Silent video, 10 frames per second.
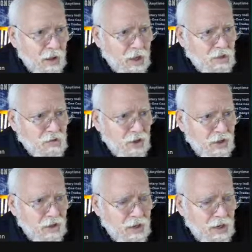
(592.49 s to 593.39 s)

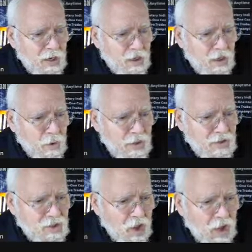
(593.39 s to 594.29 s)
Australian
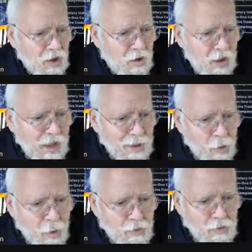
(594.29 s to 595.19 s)
US dollar. I am
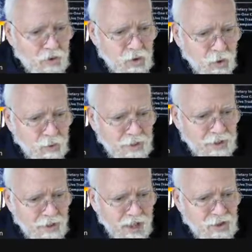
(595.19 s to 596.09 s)
oversold, but
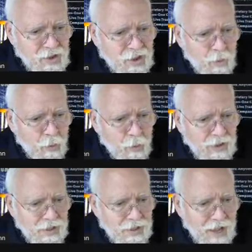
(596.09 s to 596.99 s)
the lines are still
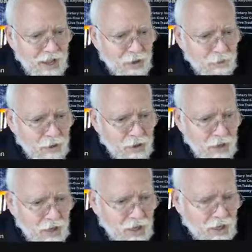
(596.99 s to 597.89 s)
pointing down.
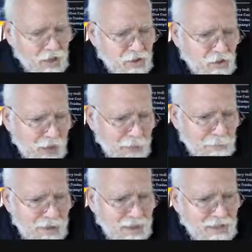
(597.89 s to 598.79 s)
So
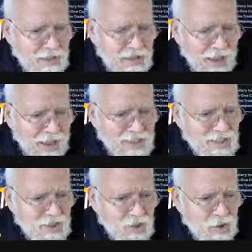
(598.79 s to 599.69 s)
that means it
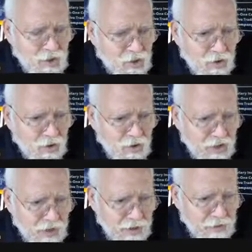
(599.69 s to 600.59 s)
hasn't turned
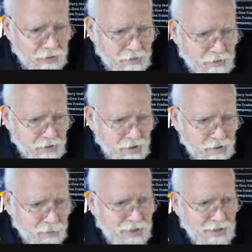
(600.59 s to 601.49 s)
yet,
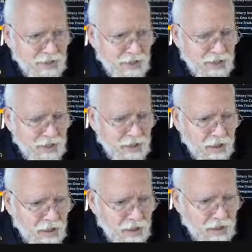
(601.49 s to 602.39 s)
because basically
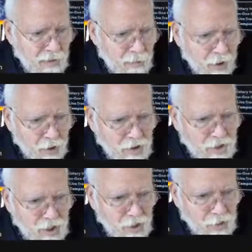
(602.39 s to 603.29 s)
the market is going to